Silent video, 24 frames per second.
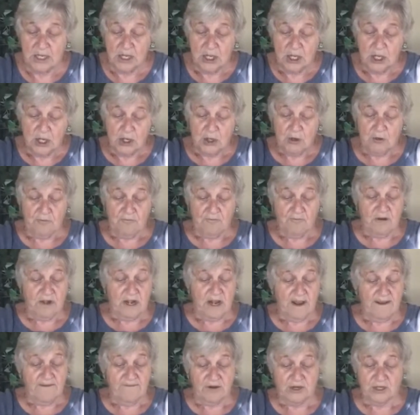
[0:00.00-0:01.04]
"You've
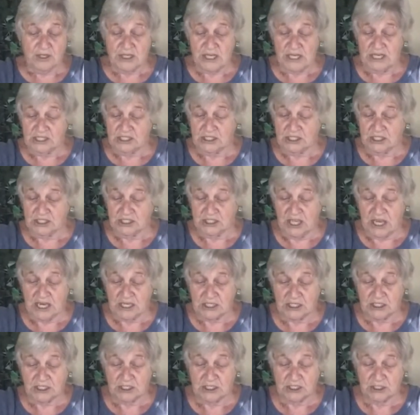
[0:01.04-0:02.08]
never tasted
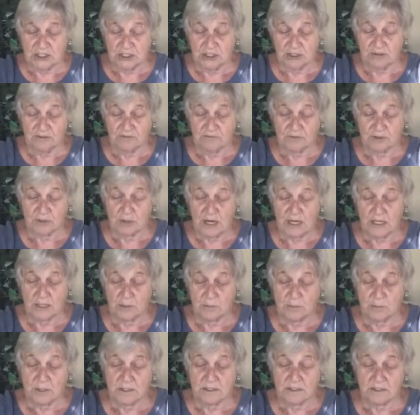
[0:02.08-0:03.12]
latkes until you try the
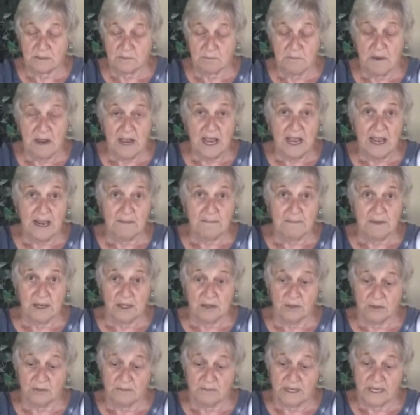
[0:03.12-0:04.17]
ones my
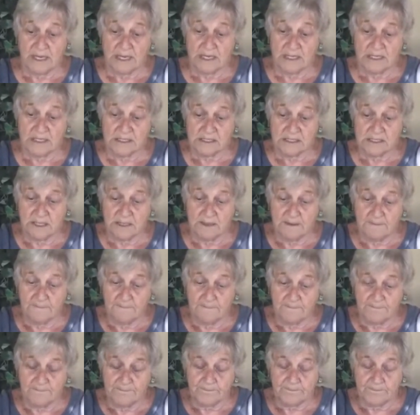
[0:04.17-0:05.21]
mother makes."
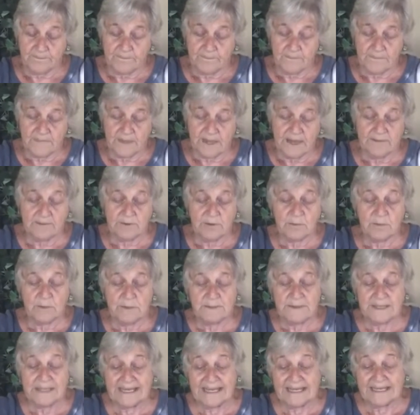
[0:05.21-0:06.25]
Everyone
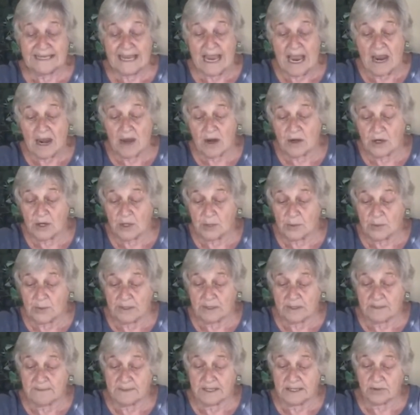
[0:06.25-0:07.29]
began
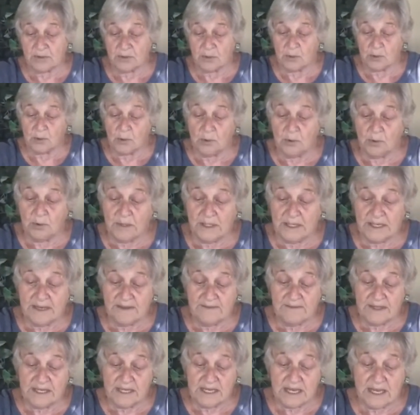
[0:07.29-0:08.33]
arguing about who would
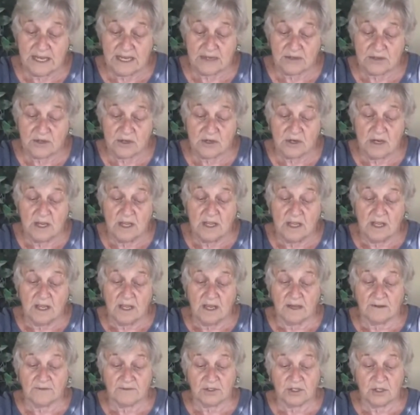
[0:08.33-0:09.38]
have the honor
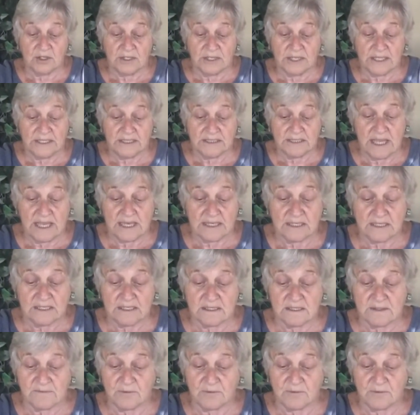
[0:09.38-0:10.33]
of cooking latkes for